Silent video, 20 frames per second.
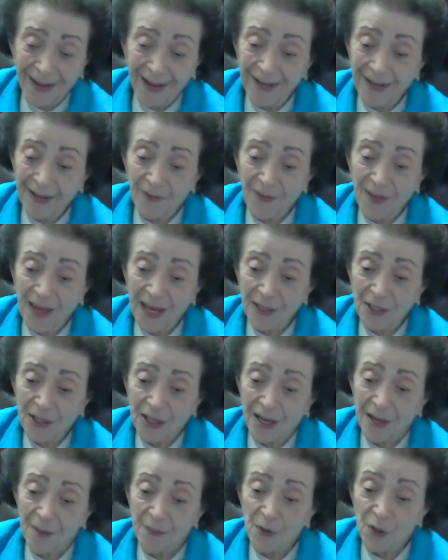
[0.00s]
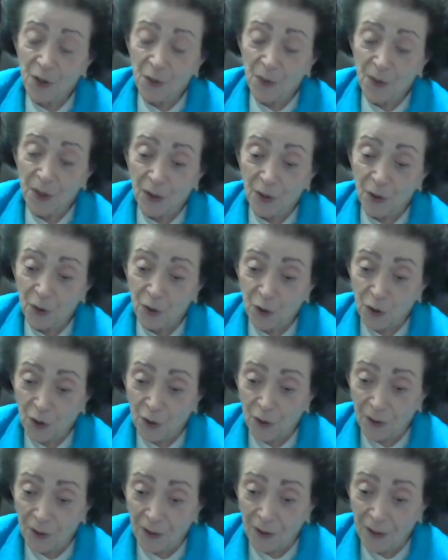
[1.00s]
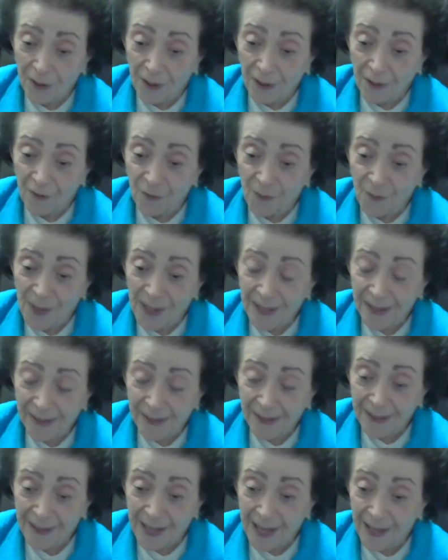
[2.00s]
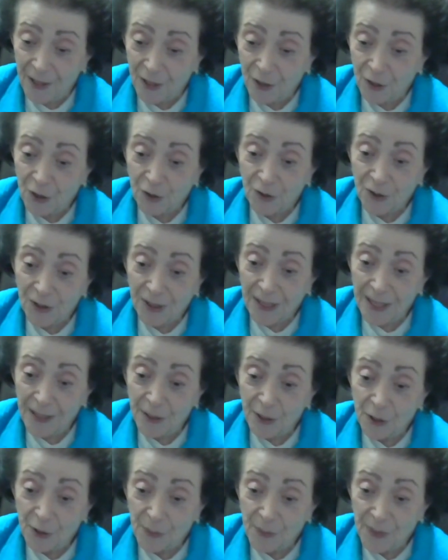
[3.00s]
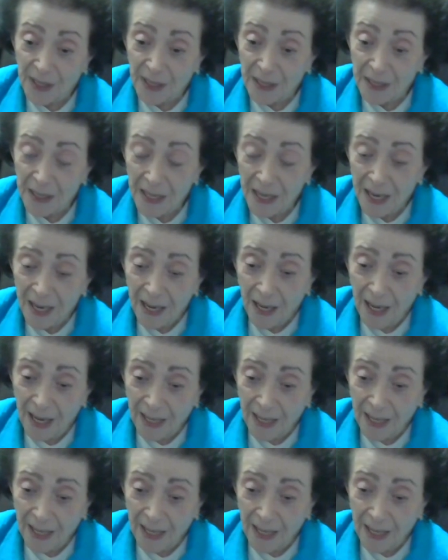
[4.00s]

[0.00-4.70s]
And at that time, the New England Journal of Medicine editor said to me,